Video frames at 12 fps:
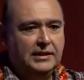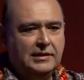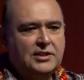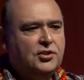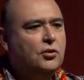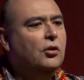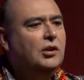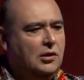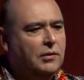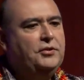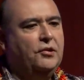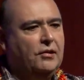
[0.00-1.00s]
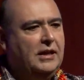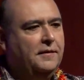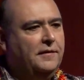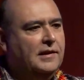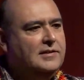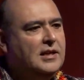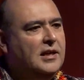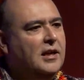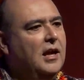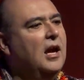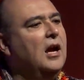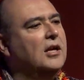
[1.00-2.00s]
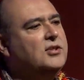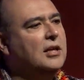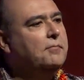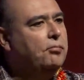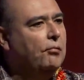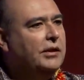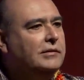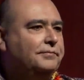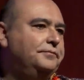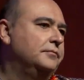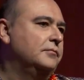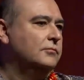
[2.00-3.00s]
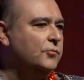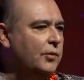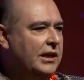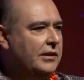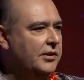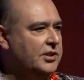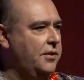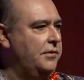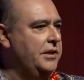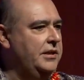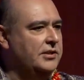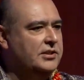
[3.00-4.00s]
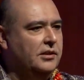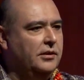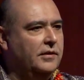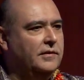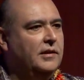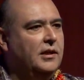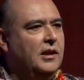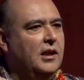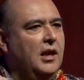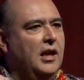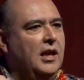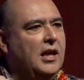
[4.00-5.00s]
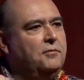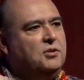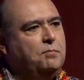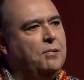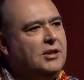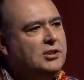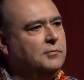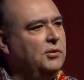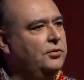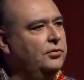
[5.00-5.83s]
right? That's the only way to connect things. At some point, 20 years, 30 years ago, it was possible